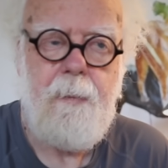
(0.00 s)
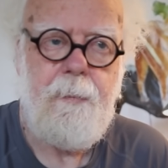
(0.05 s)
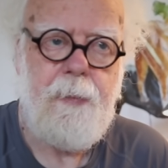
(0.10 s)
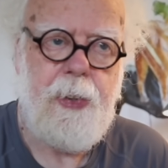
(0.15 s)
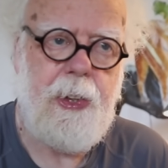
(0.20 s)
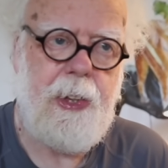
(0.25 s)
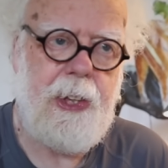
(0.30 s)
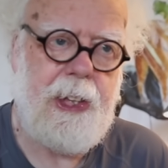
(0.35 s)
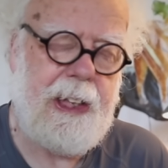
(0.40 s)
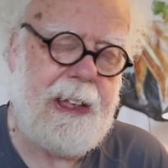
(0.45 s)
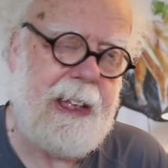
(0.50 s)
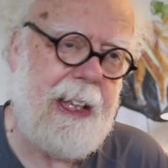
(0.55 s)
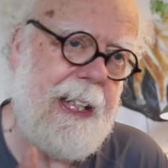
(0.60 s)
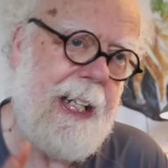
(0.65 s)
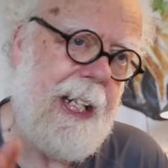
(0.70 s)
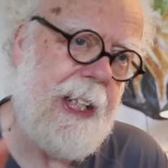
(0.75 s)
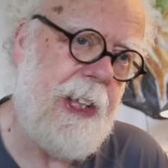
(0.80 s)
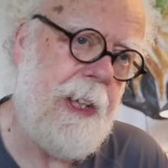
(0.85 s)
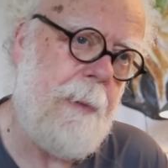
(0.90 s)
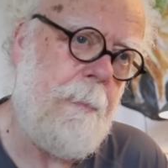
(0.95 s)
There is a
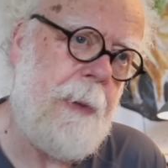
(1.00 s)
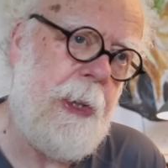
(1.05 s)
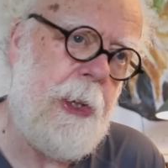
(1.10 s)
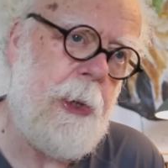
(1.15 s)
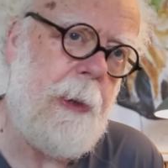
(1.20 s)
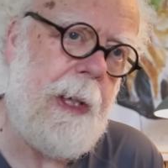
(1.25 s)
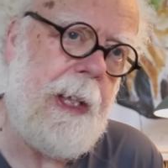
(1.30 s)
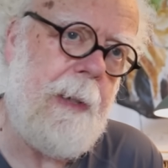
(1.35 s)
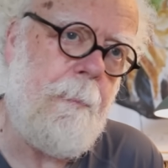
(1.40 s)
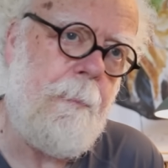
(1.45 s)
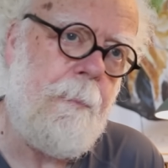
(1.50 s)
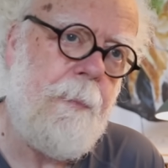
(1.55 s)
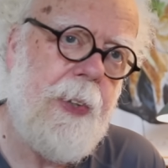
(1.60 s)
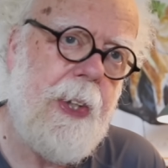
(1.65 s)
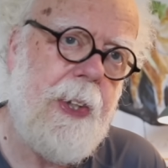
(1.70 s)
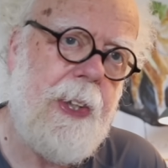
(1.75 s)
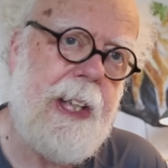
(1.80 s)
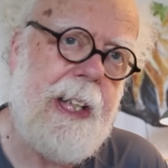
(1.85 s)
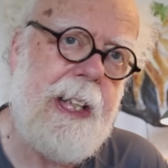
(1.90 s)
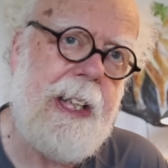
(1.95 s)
connection between
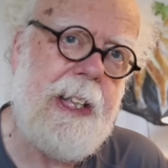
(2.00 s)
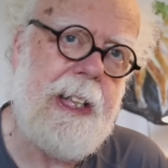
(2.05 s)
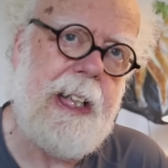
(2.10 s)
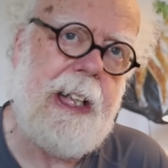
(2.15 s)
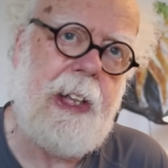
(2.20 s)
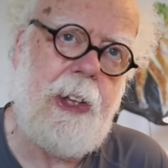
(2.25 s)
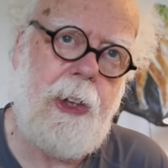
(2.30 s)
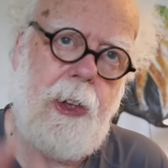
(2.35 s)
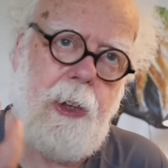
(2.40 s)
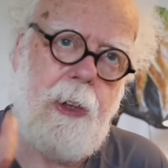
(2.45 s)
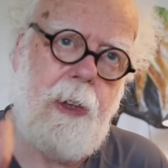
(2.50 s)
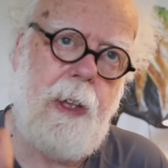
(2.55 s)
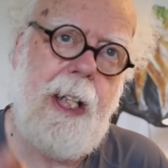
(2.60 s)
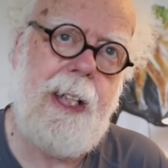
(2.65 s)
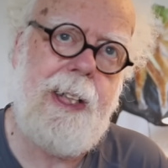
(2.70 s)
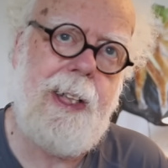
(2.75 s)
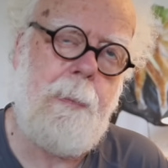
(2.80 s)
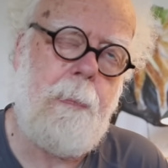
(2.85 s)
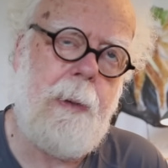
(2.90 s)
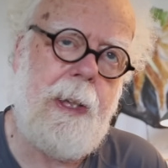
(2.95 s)
these
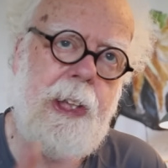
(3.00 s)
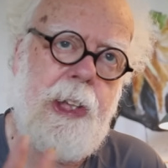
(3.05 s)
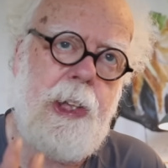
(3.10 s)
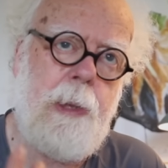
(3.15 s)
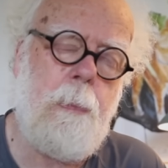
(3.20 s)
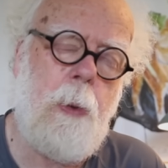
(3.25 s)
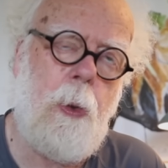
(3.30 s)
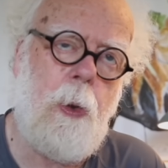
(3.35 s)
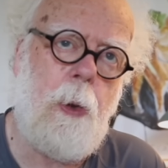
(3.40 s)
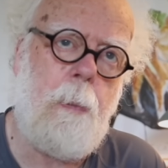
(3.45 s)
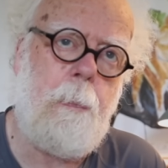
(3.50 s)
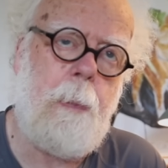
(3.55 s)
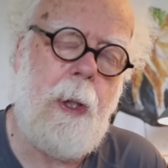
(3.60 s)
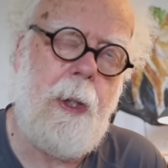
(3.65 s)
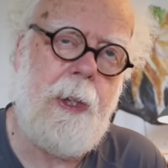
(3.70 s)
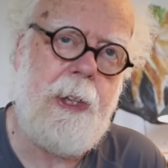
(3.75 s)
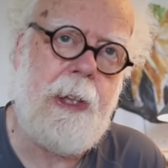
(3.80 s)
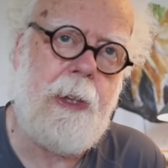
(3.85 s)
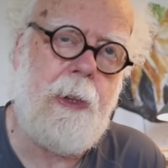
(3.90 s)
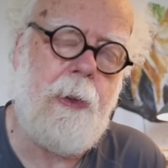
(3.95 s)
incredibly small
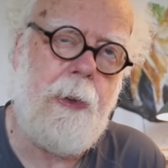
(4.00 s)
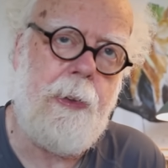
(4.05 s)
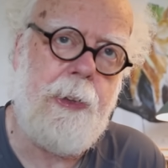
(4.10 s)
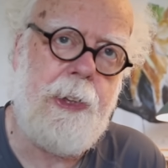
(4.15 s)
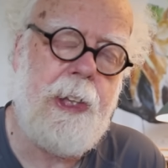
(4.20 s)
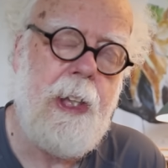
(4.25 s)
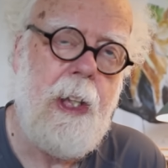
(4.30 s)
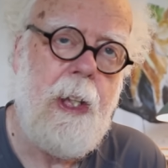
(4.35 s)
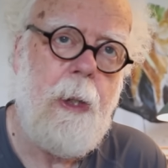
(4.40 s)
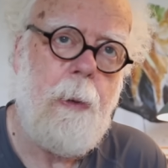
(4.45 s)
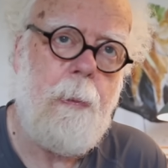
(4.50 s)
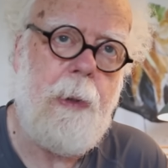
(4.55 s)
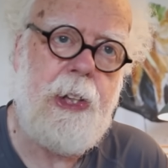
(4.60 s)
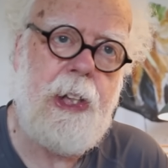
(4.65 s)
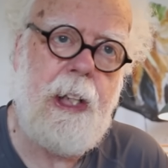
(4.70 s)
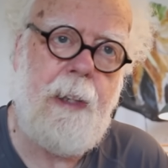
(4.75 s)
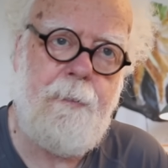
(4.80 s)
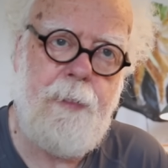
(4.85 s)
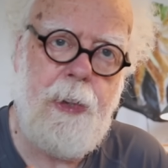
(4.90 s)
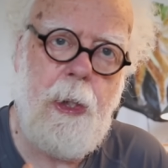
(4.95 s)
particles which
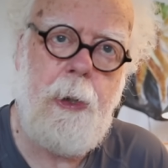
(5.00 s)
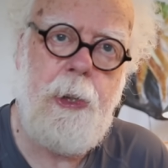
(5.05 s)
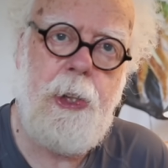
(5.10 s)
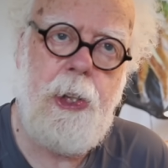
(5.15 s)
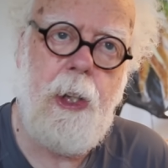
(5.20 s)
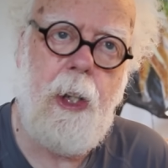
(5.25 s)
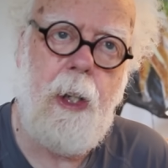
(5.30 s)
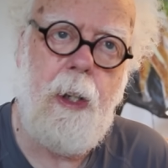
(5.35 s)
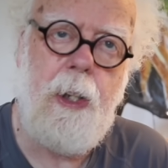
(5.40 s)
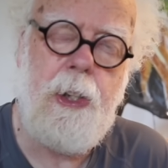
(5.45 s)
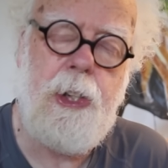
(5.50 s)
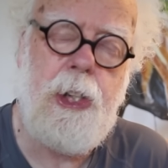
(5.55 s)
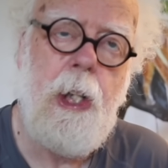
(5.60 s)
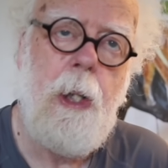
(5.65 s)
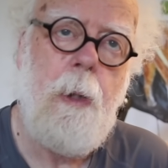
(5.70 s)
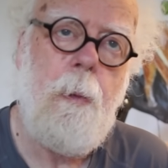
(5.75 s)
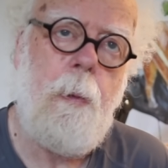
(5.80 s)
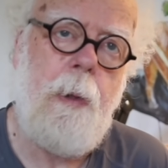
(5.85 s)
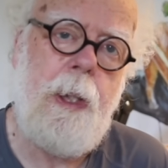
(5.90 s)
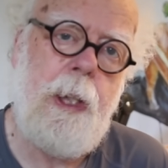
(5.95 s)
have no charge,
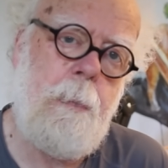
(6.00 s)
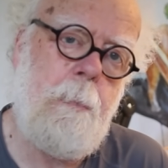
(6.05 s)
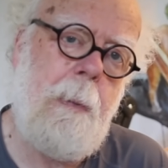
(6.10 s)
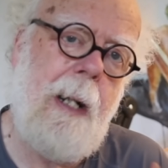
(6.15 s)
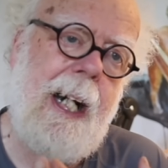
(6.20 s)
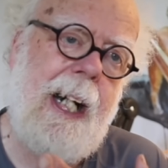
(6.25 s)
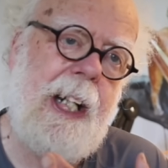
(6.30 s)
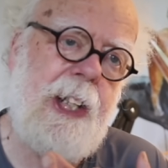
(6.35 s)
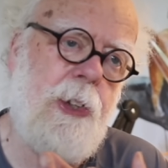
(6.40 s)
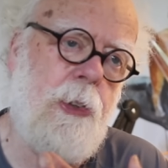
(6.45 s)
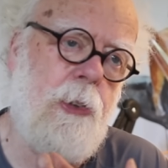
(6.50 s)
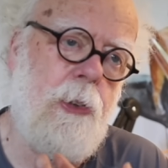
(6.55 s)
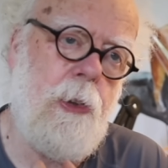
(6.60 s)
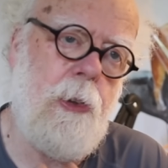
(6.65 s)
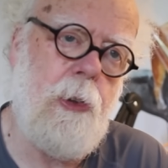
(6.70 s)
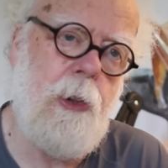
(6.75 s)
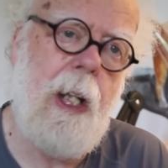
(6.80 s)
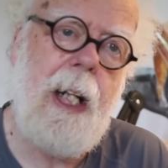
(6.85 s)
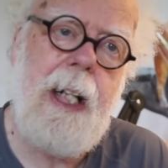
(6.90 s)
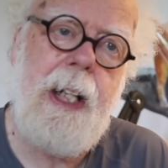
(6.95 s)
which pass
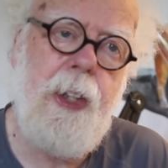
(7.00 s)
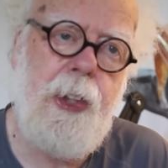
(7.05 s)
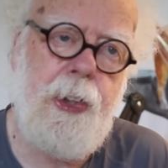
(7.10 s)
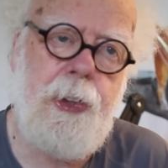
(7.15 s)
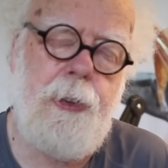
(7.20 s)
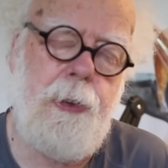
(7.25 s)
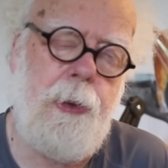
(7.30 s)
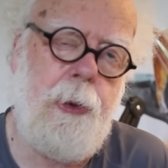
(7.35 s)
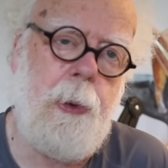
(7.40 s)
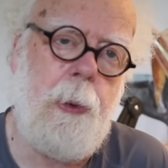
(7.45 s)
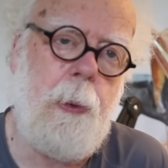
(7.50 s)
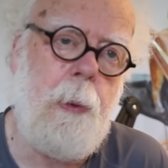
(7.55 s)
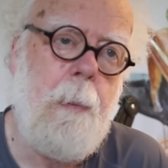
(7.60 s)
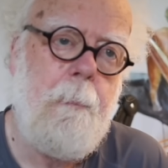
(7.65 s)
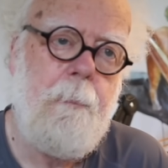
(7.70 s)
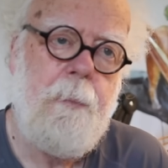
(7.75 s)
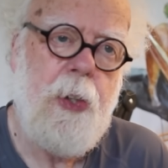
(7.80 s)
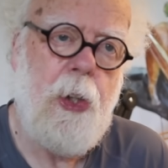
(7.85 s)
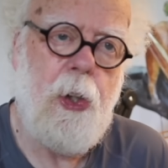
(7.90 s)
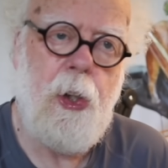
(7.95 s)
right through
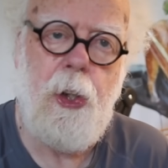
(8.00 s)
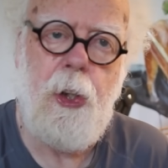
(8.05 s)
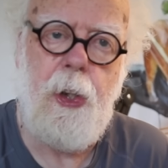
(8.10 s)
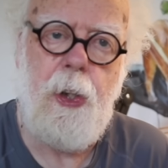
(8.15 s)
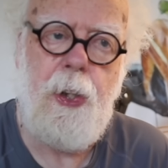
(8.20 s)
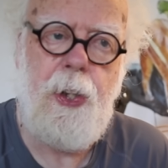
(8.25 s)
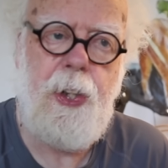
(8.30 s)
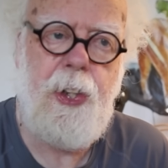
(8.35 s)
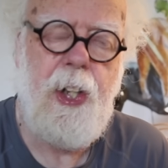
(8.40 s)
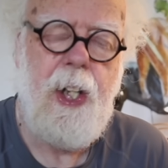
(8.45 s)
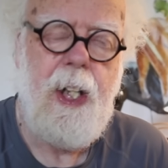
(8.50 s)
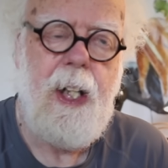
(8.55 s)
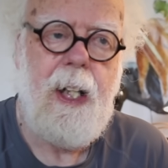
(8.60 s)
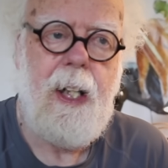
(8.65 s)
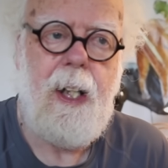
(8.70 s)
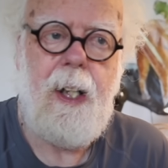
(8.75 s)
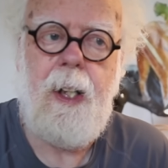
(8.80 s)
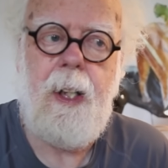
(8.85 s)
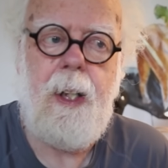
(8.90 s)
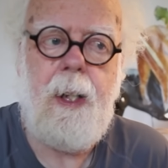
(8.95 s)
Earth,
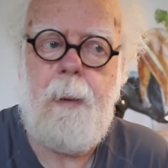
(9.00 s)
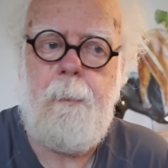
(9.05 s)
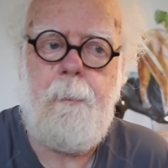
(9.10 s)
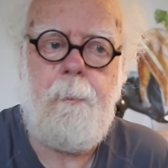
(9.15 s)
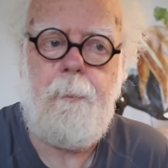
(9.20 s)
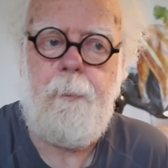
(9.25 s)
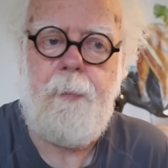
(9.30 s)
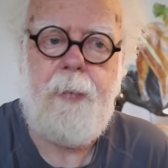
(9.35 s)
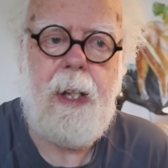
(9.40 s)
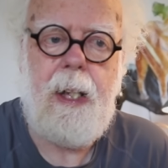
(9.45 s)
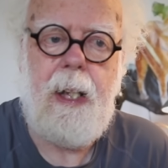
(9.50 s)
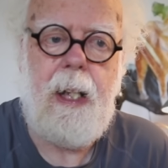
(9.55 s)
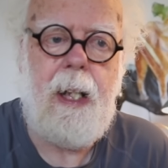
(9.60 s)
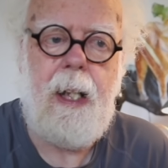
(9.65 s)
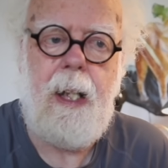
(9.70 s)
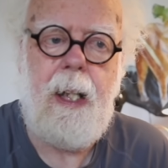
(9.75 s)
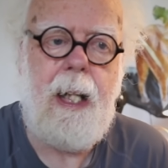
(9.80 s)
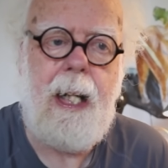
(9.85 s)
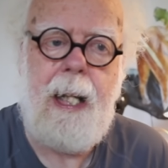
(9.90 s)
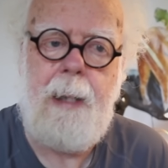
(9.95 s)
um,
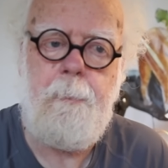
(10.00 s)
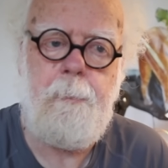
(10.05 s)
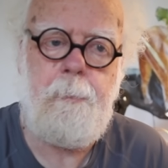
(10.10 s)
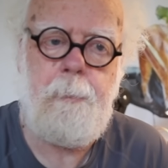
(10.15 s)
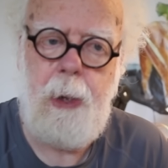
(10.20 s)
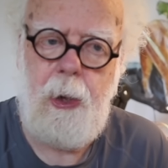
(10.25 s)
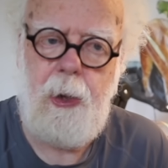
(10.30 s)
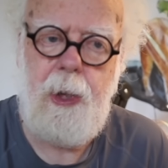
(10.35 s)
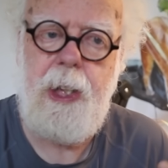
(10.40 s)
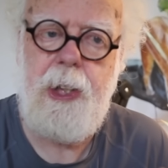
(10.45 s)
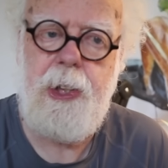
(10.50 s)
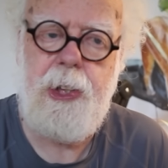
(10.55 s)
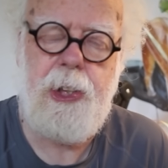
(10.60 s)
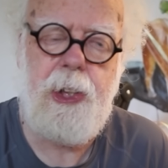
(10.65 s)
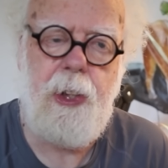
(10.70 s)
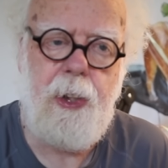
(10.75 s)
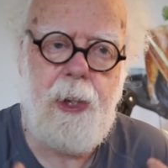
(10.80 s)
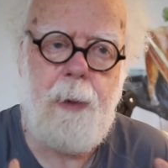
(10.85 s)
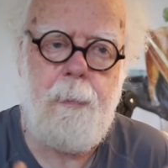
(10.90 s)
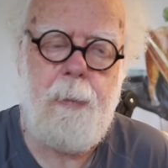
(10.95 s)
uh, and billions
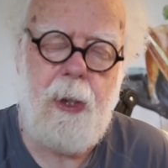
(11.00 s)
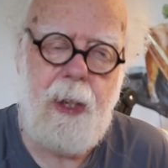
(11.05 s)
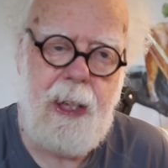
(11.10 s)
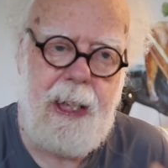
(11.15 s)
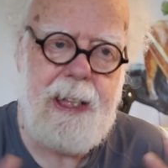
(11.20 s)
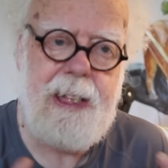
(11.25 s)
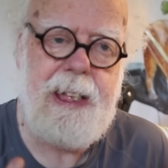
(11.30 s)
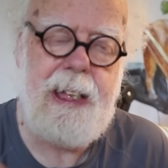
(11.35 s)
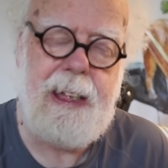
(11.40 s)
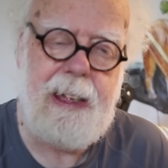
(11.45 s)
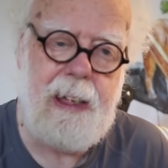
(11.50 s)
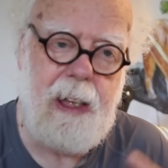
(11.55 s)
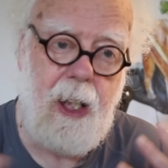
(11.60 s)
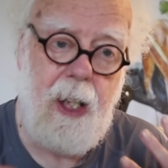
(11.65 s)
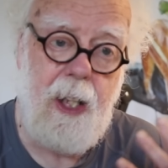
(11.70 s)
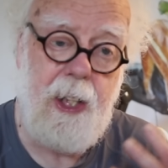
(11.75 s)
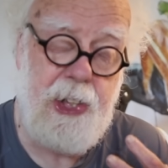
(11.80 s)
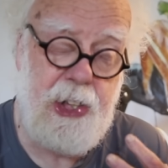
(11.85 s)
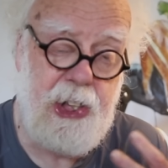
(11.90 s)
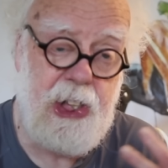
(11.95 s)
of them are hitting
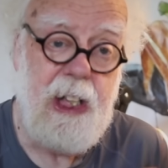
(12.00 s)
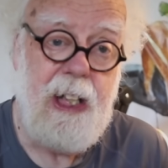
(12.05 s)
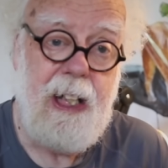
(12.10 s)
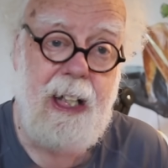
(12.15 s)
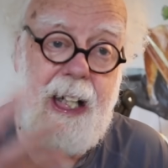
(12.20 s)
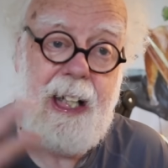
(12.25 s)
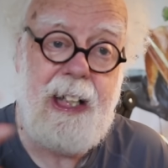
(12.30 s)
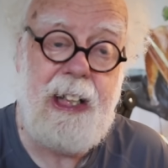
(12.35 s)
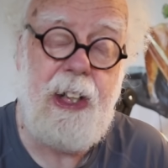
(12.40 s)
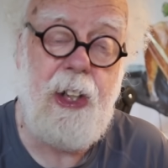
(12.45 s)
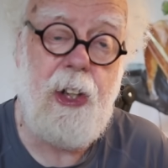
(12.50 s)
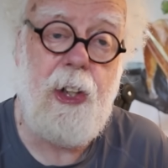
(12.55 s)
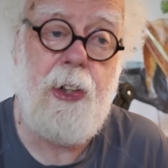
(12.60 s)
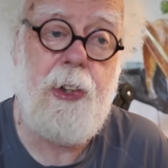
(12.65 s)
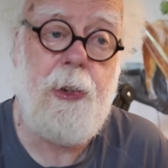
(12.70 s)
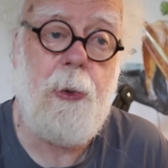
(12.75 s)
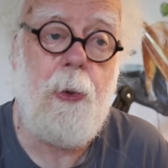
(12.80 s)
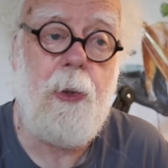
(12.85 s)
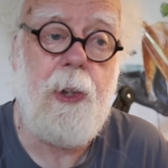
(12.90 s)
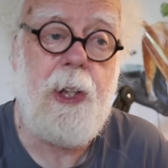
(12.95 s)
us and the
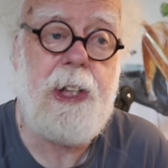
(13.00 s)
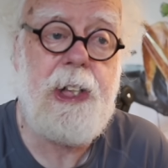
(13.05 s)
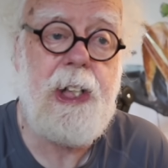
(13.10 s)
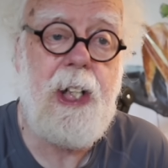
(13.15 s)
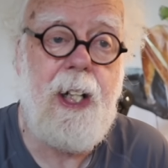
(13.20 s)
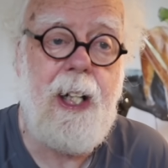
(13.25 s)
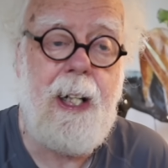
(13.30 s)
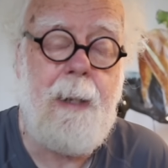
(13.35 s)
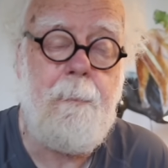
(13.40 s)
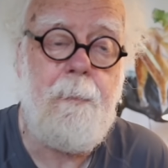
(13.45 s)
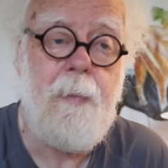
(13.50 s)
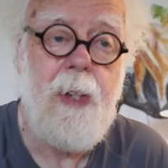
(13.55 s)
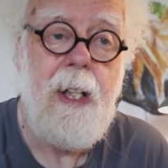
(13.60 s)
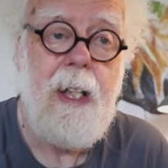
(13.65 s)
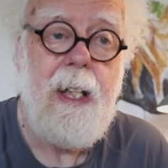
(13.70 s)
Earth all the time.